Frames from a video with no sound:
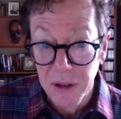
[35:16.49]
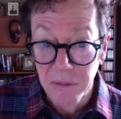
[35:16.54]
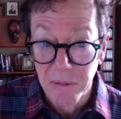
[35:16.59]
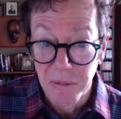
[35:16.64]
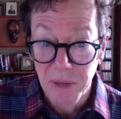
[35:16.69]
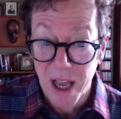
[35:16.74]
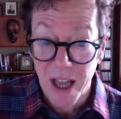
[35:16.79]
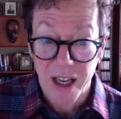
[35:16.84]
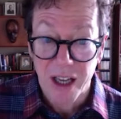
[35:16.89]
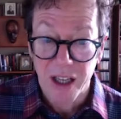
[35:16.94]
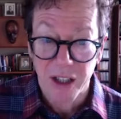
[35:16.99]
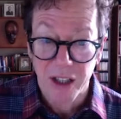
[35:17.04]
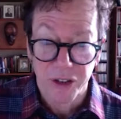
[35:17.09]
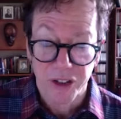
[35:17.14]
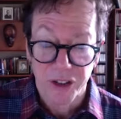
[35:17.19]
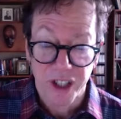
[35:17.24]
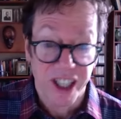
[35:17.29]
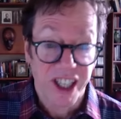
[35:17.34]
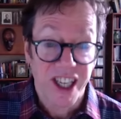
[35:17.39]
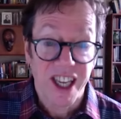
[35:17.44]

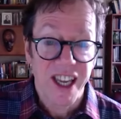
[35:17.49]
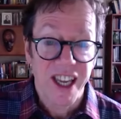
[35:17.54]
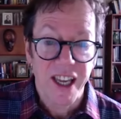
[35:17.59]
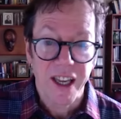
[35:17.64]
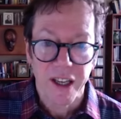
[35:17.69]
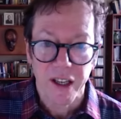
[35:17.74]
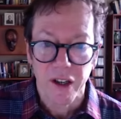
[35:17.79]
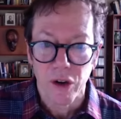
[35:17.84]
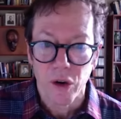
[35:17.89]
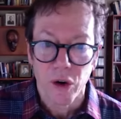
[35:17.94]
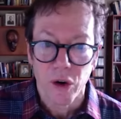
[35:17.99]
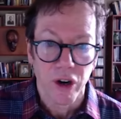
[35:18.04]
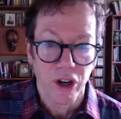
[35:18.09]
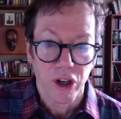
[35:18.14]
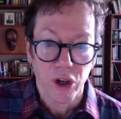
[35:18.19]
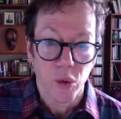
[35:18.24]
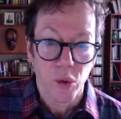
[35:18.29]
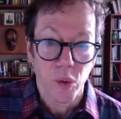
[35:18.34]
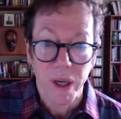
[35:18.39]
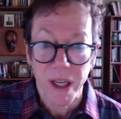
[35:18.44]
as a king or a
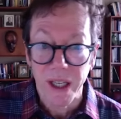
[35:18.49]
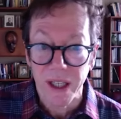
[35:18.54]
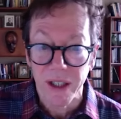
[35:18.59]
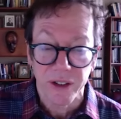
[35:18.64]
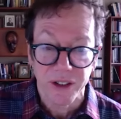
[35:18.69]
queen,